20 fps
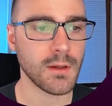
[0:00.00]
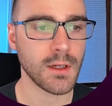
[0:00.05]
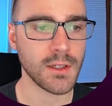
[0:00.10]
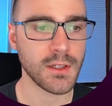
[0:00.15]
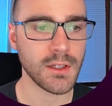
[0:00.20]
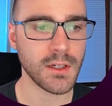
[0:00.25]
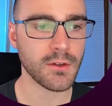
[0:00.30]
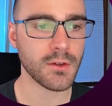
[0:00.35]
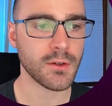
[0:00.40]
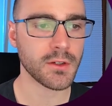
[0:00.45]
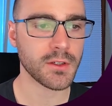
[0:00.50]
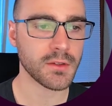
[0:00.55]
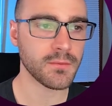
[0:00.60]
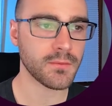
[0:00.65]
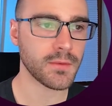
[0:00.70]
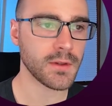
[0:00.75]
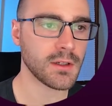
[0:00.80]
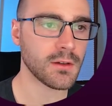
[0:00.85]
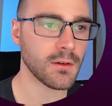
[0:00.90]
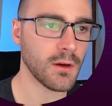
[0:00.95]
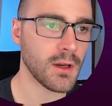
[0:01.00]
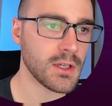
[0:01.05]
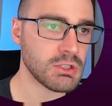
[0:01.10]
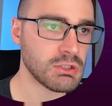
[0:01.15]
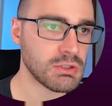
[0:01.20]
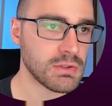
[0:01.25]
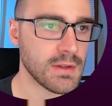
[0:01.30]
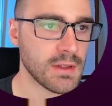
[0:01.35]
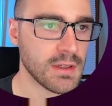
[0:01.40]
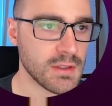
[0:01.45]
Another
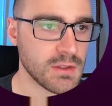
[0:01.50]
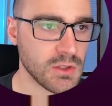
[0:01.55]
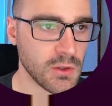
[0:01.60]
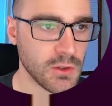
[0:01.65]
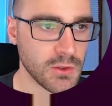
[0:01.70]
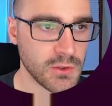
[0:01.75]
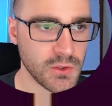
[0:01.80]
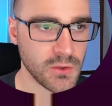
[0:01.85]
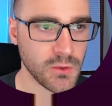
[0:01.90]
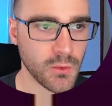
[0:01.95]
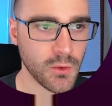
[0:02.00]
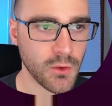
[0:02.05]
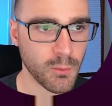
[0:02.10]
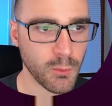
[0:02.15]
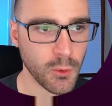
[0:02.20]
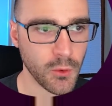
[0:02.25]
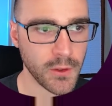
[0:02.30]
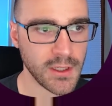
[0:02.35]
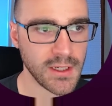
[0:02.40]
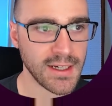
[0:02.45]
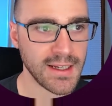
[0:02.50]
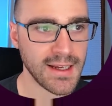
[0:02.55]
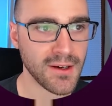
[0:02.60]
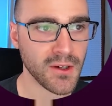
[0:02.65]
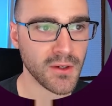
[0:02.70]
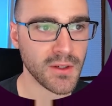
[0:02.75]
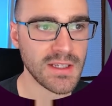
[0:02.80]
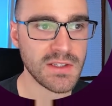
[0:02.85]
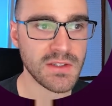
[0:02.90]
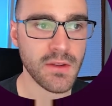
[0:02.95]
configuration that's also worth pointing
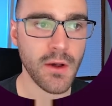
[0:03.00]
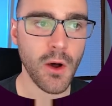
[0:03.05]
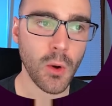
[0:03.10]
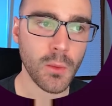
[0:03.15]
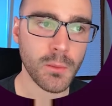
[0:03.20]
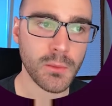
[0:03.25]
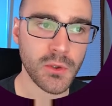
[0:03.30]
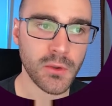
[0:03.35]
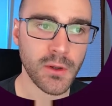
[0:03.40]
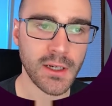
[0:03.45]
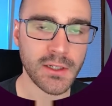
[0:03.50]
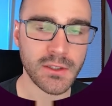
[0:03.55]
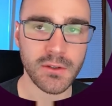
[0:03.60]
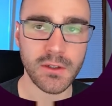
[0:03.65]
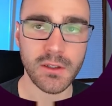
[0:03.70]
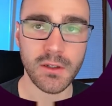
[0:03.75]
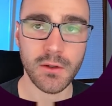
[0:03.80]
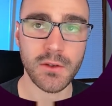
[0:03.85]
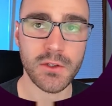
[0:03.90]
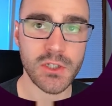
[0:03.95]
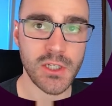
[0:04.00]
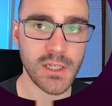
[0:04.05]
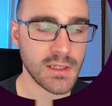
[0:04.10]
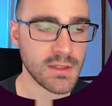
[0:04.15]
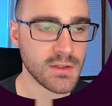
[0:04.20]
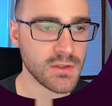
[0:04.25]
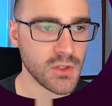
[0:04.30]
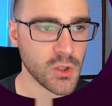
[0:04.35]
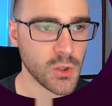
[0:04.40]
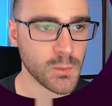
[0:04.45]
out is the home directory, or the
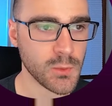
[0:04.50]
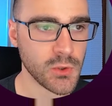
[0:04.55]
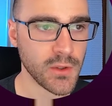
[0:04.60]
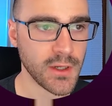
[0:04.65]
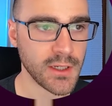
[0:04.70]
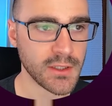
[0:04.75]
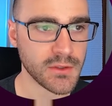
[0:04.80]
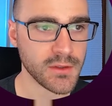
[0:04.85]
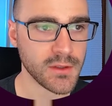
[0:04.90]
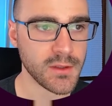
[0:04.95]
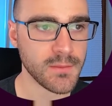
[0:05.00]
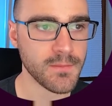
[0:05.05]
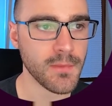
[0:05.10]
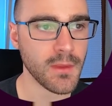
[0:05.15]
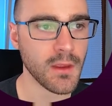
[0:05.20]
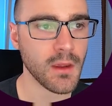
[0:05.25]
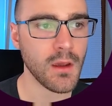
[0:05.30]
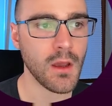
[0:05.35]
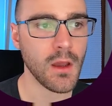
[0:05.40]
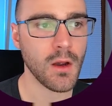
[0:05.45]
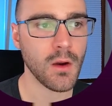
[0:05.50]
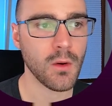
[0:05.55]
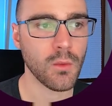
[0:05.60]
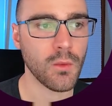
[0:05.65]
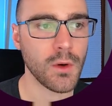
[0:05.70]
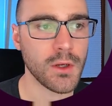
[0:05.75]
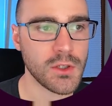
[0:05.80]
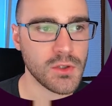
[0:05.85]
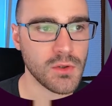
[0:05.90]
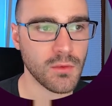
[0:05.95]
Jenkins home directory,
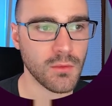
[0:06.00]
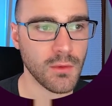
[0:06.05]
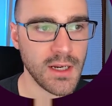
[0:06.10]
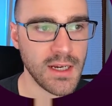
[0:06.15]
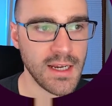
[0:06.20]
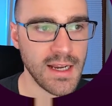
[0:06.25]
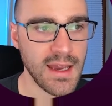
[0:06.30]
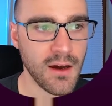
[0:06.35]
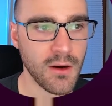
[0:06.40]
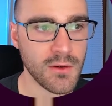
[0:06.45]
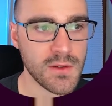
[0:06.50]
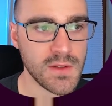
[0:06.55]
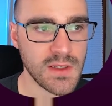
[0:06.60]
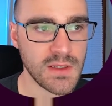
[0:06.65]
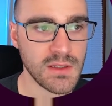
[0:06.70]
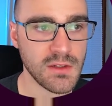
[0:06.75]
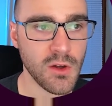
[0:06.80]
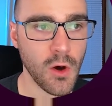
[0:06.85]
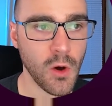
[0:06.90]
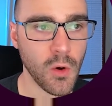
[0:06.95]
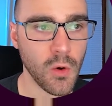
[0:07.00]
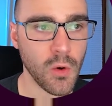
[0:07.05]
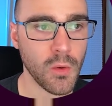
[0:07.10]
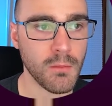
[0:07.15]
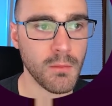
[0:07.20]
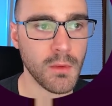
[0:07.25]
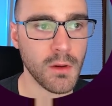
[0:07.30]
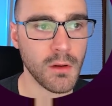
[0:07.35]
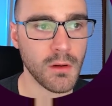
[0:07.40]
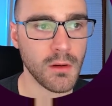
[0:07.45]
which right now is in
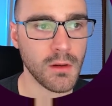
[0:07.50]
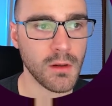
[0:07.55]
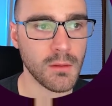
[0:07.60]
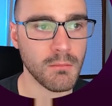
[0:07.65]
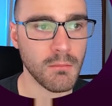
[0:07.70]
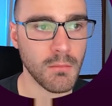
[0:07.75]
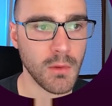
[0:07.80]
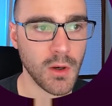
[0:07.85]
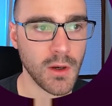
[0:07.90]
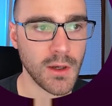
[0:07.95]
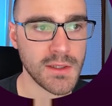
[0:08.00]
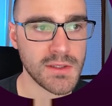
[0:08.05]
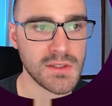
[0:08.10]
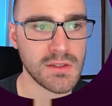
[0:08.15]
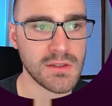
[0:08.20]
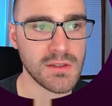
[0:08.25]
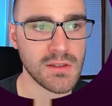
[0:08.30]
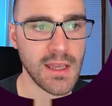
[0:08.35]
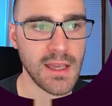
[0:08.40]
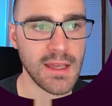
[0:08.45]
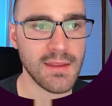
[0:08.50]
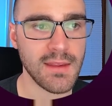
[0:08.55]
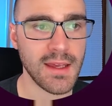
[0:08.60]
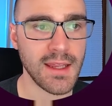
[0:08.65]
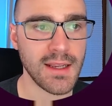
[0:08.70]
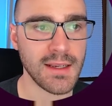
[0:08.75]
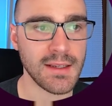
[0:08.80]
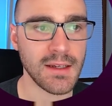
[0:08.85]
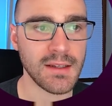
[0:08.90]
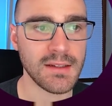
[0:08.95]
home, moss, and
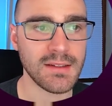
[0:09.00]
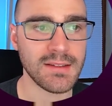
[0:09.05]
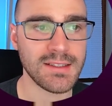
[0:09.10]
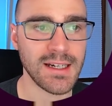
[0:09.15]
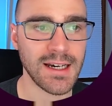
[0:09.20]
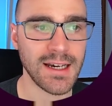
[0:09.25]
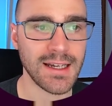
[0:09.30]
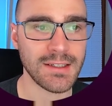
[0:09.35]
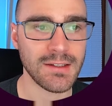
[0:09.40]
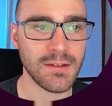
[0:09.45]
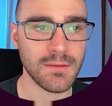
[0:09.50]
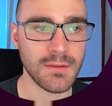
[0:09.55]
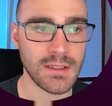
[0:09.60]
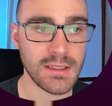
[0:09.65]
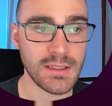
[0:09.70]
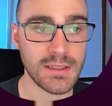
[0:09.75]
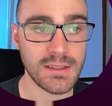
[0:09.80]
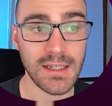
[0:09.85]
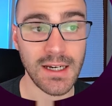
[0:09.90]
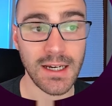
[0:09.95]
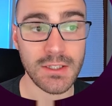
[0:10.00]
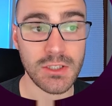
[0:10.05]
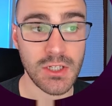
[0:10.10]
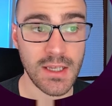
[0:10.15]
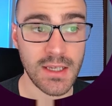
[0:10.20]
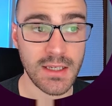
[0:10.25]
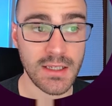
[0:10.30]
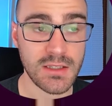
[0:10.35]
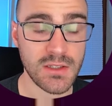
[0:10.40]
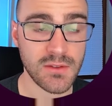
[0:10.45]
then dot, the dot
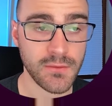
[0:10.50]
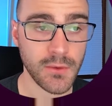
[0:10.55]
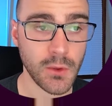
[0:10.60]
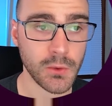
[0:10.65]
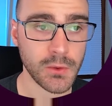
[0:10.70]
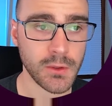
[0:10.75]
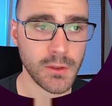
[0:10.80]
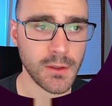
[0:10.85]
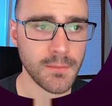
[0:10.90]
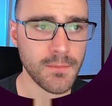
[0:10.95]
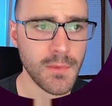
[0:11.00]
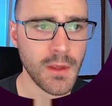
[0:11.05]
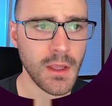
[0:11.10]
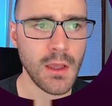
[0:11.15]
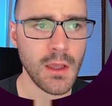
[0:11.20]
Jenkins folder.